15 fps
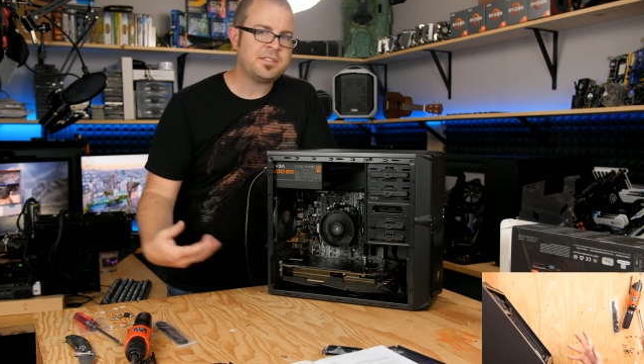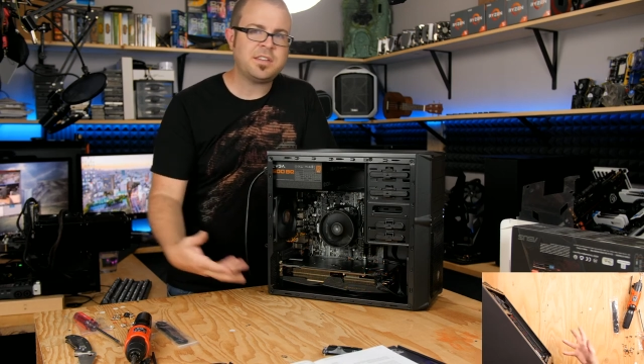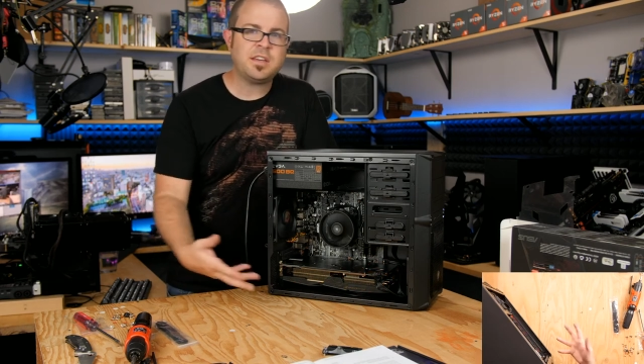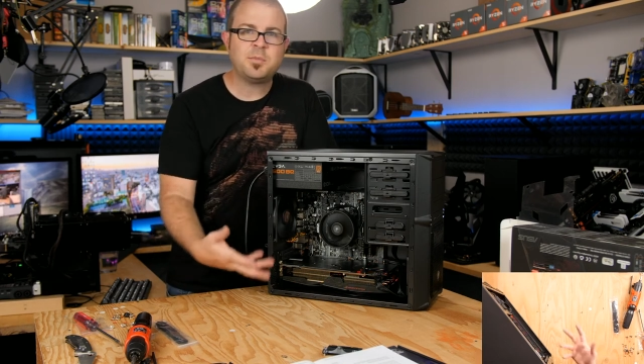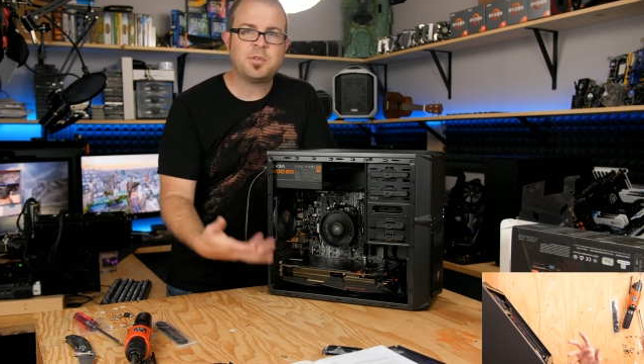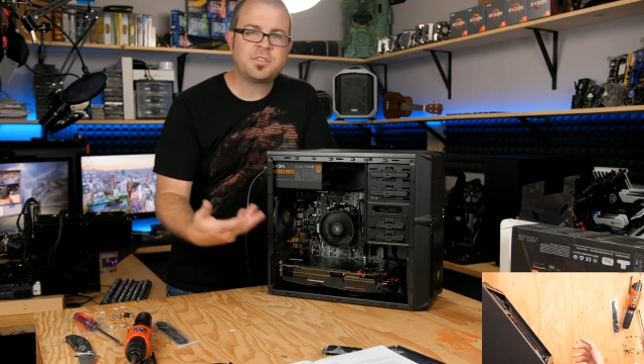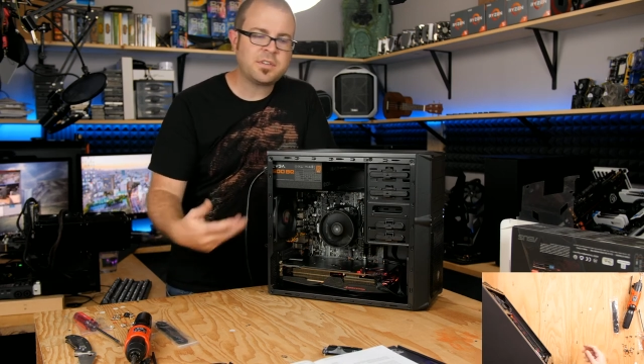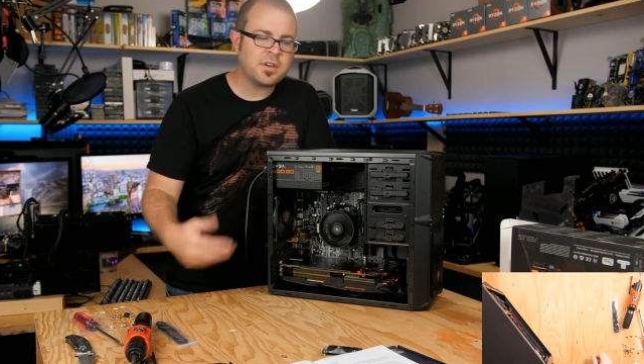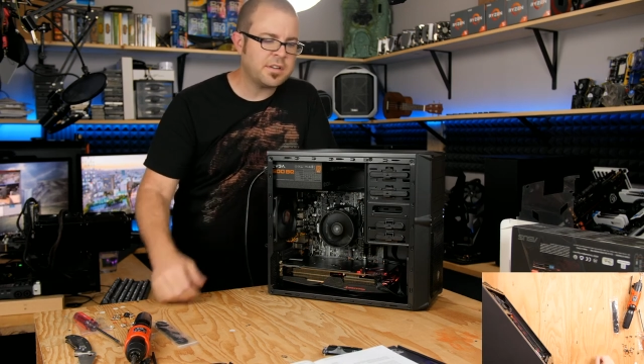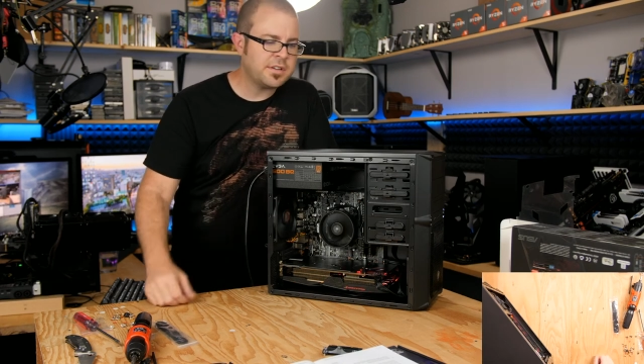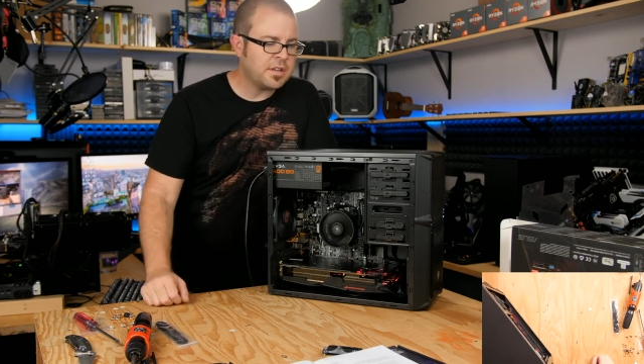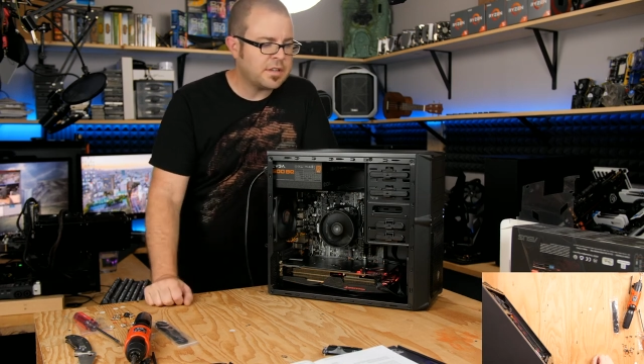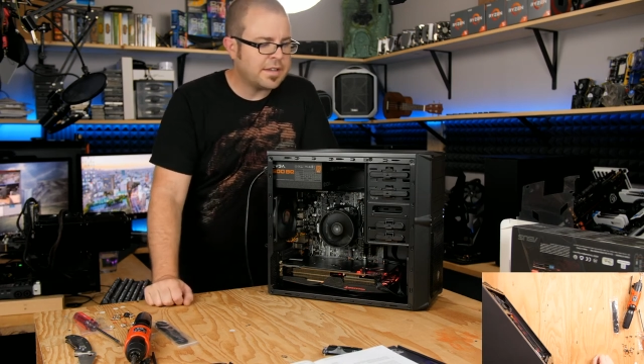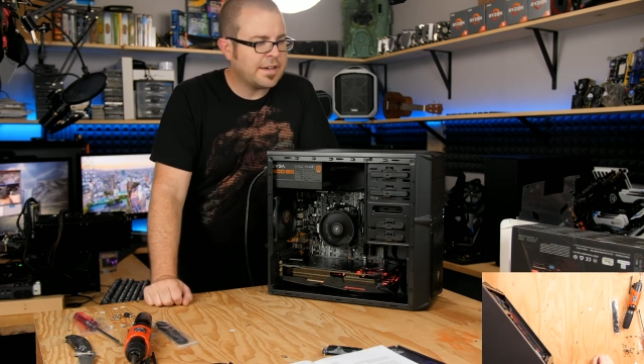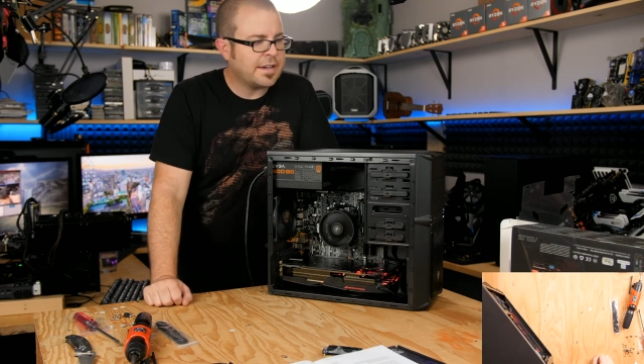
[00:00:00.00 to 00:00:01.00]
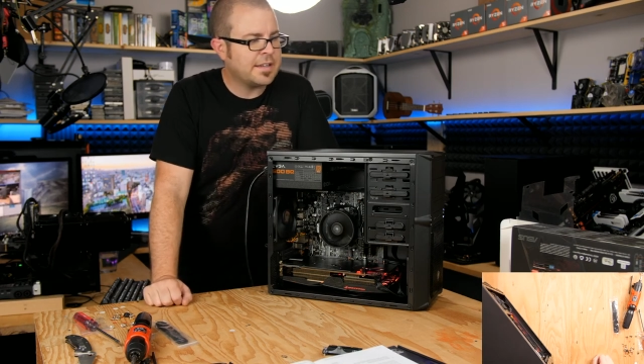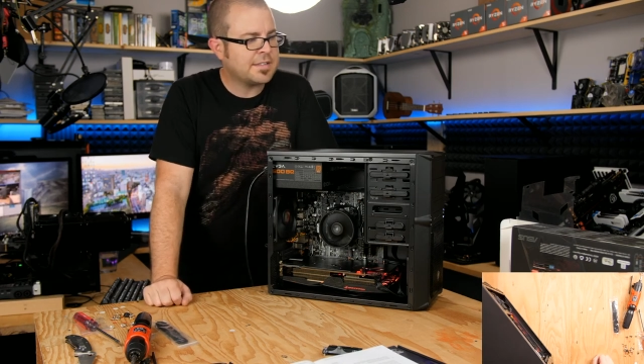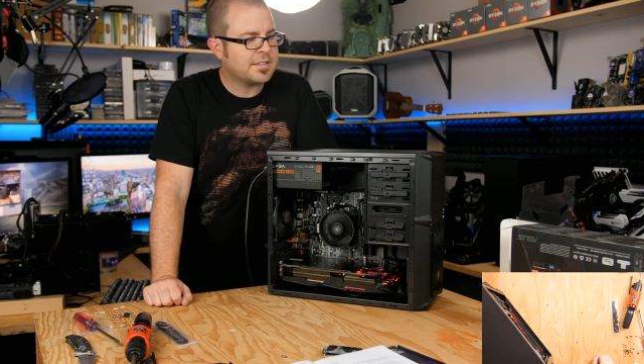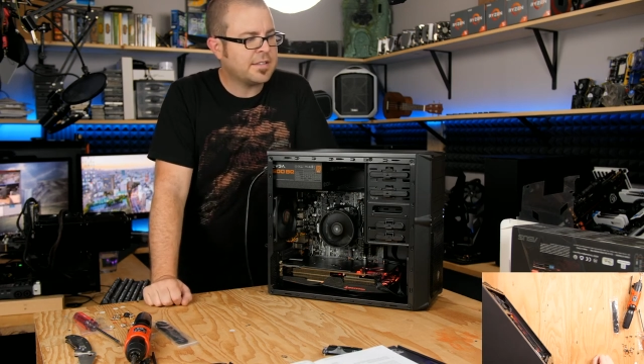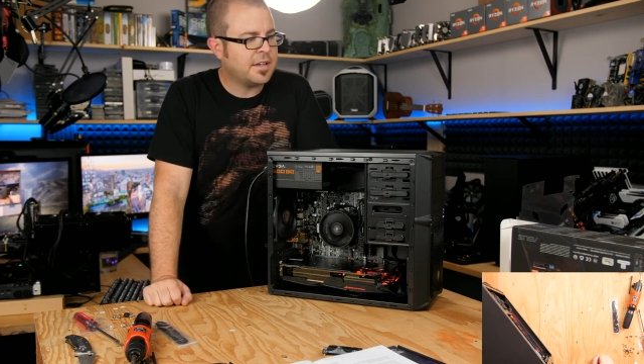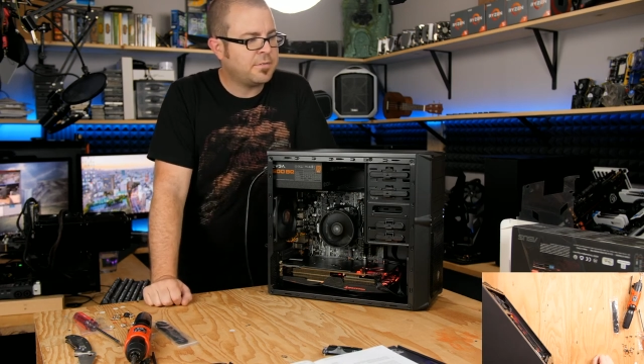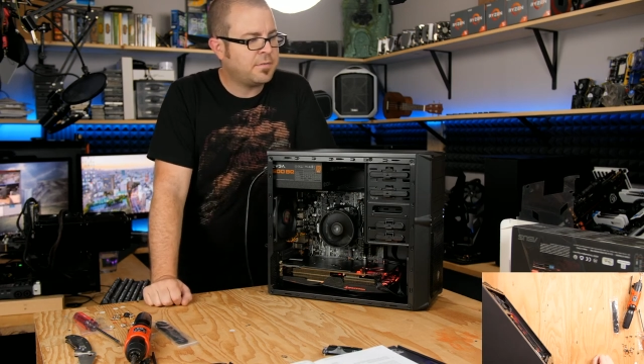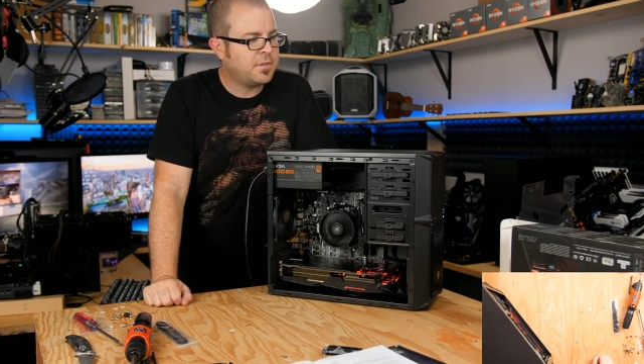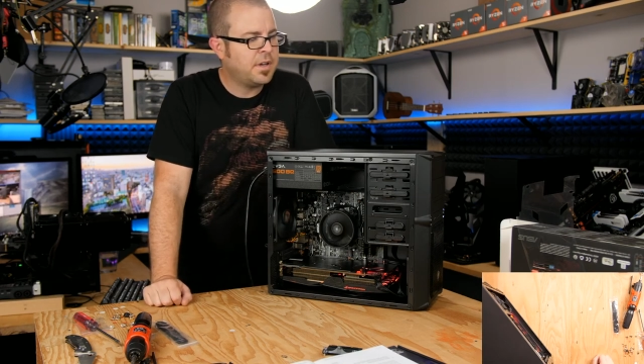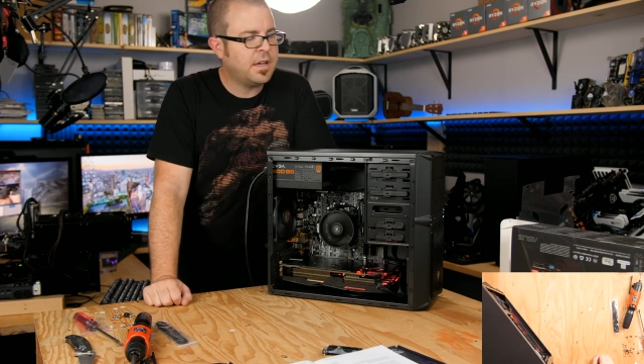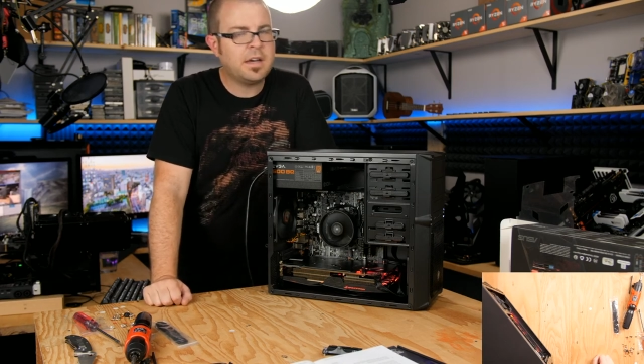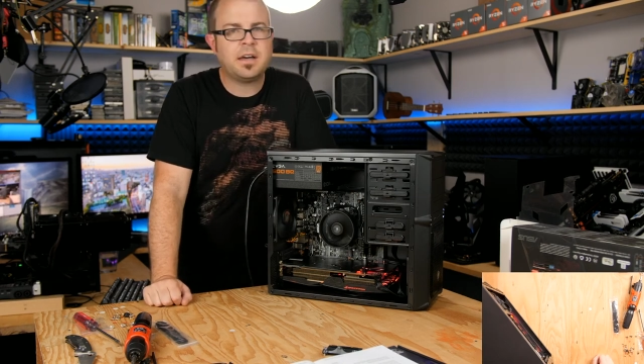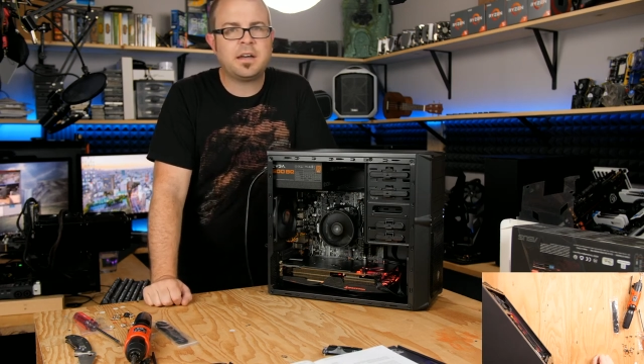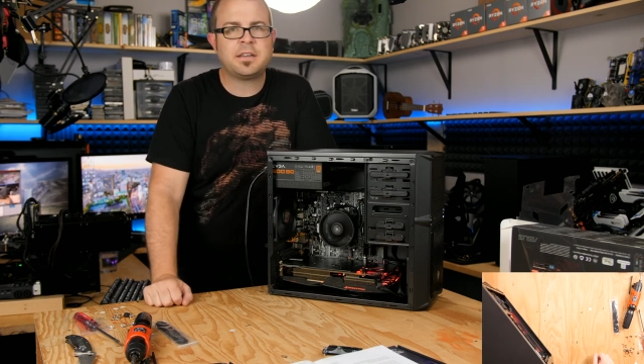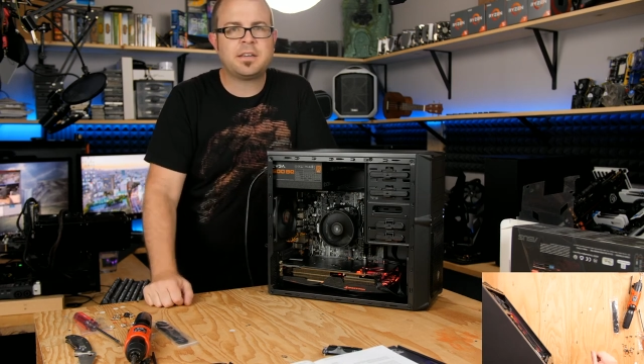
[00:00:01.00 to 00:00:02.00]
Steam installed and all that kind of stuff,
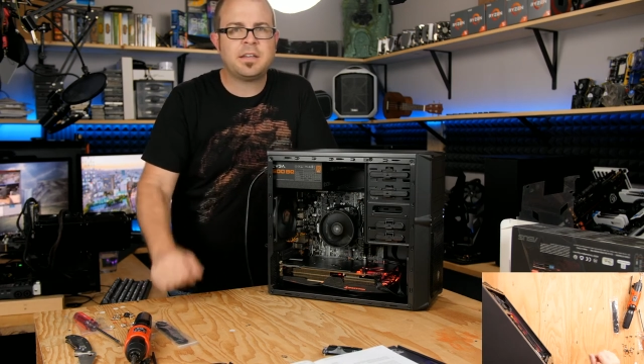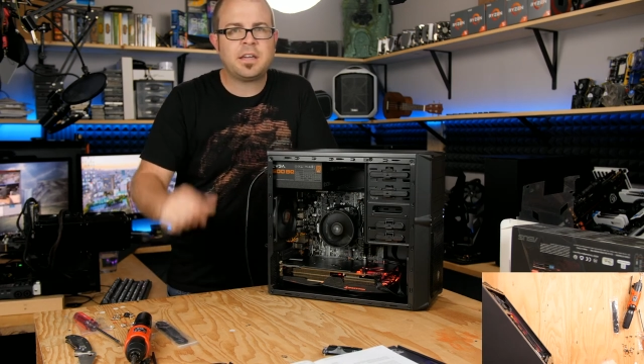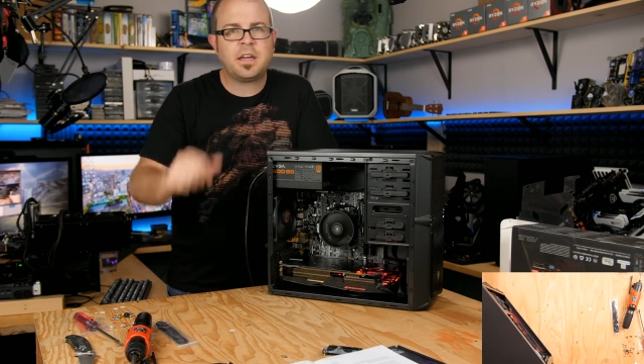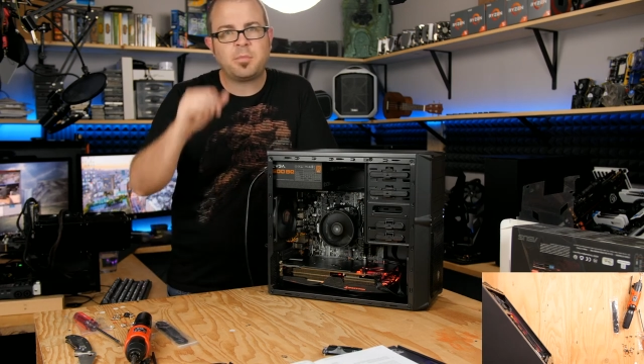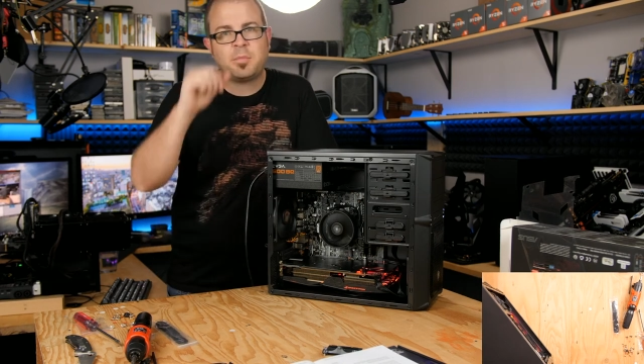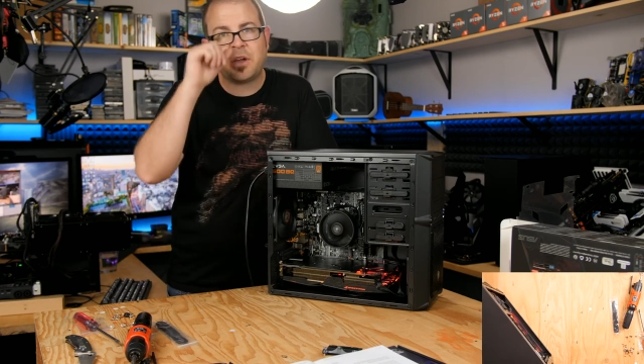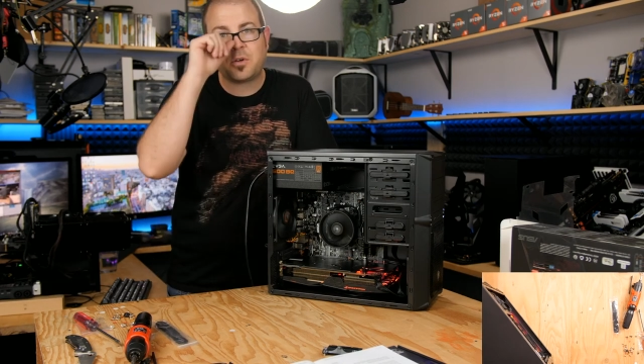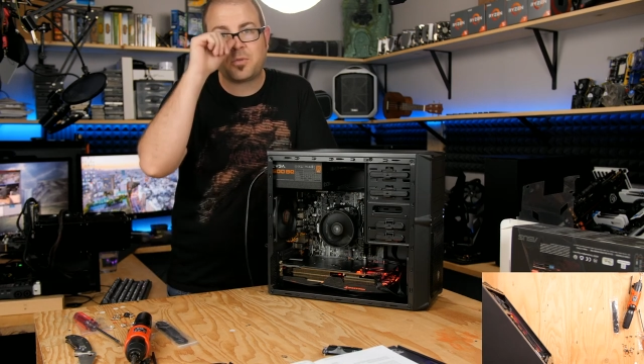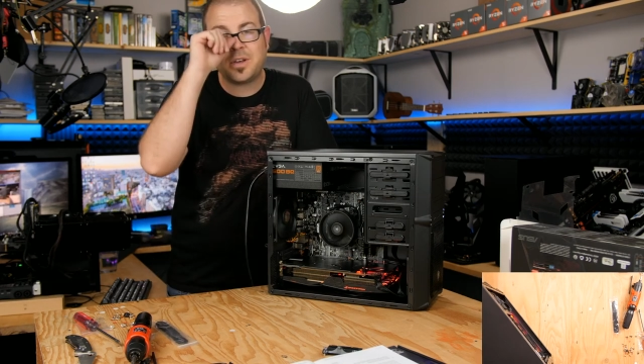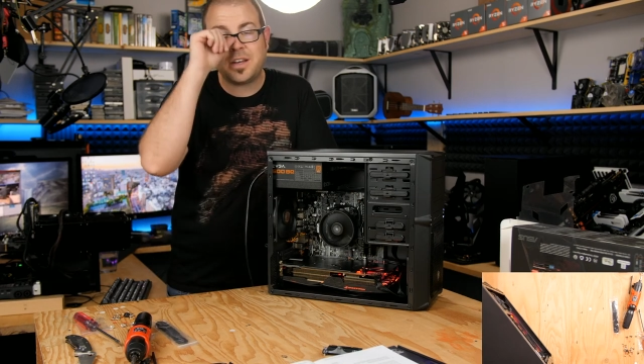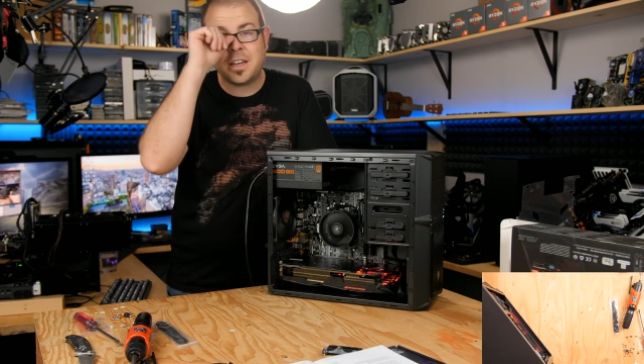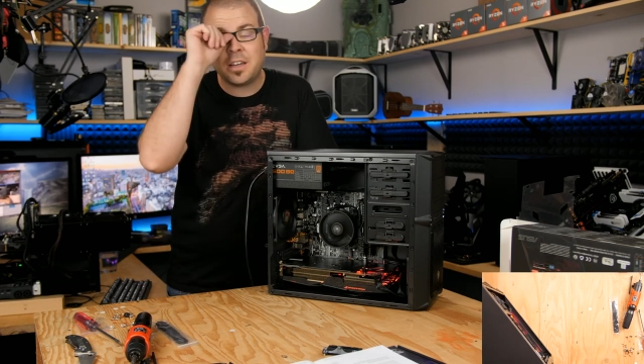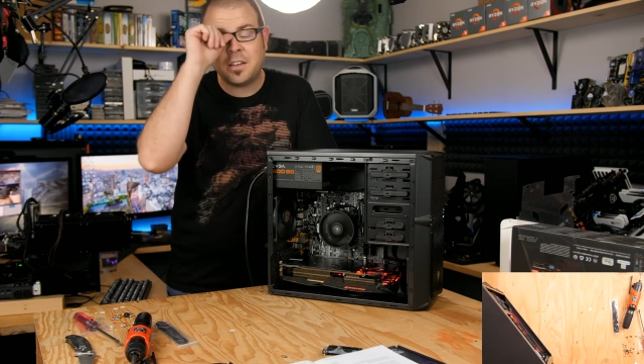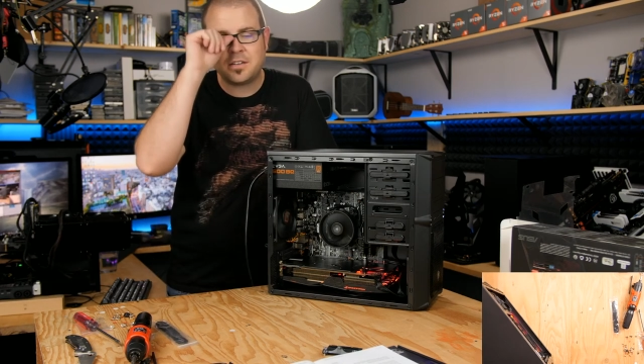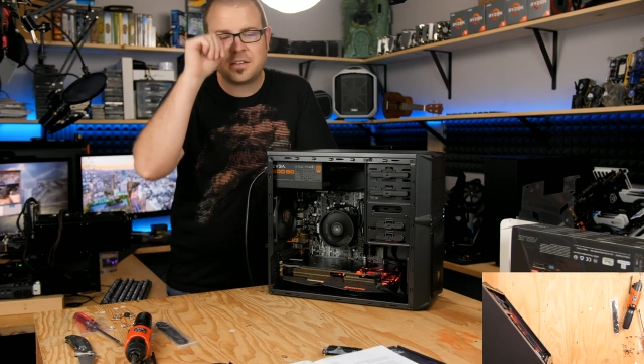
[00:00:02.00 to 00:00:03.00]
and getting up and running.